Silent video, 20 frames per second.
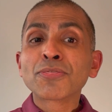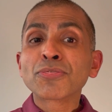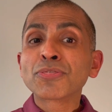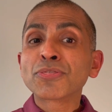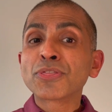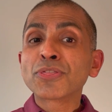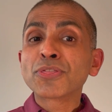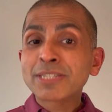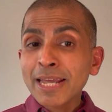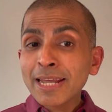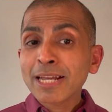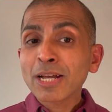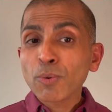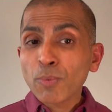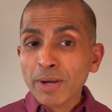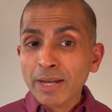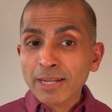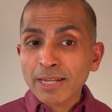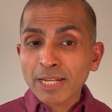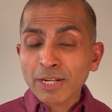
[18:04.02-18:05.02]
The
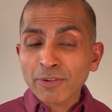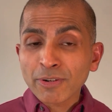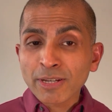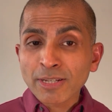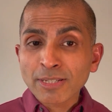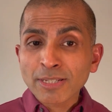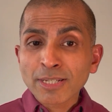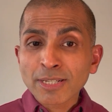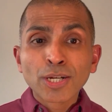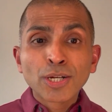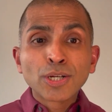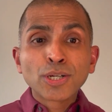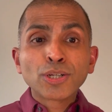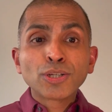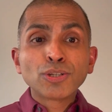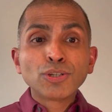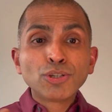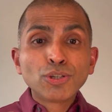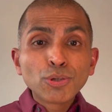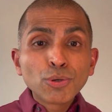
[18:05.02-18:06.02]
takeaway here is,
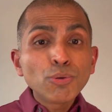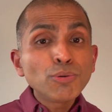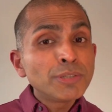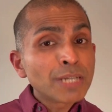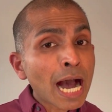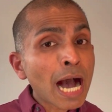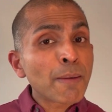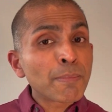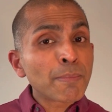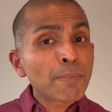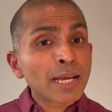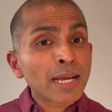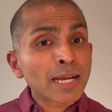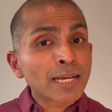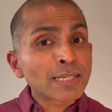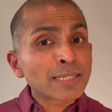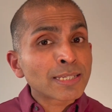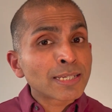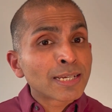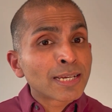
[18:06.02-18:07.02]
do
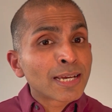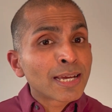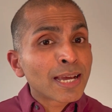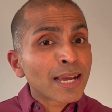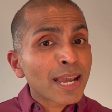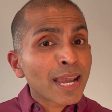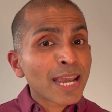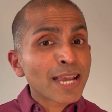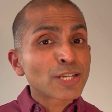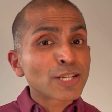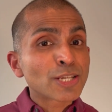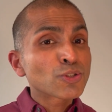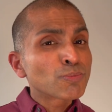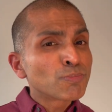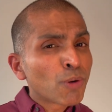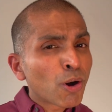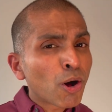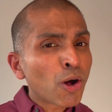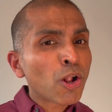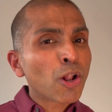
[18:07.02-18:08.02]
dominate a
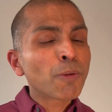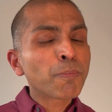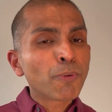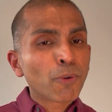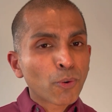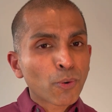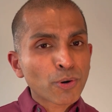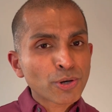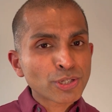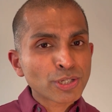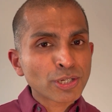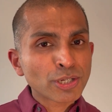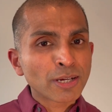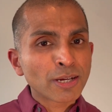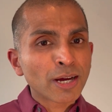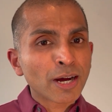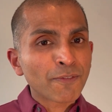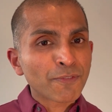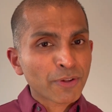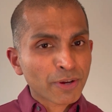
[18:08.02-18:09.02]
small portion
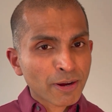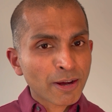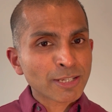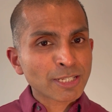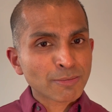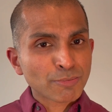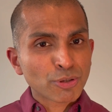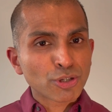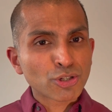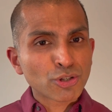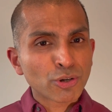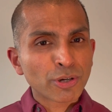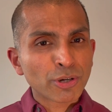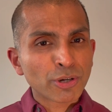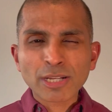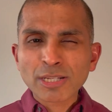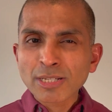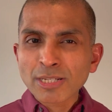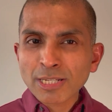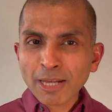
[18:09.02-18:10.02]
of the customer journey
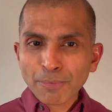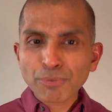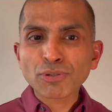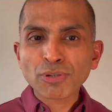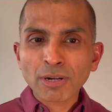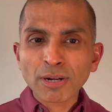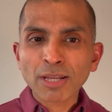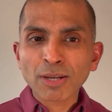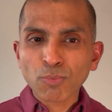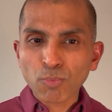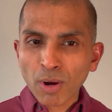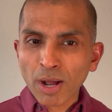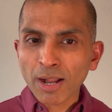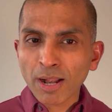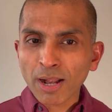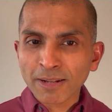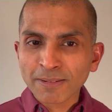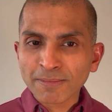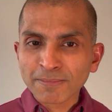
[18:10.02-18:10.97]
exceptionally well.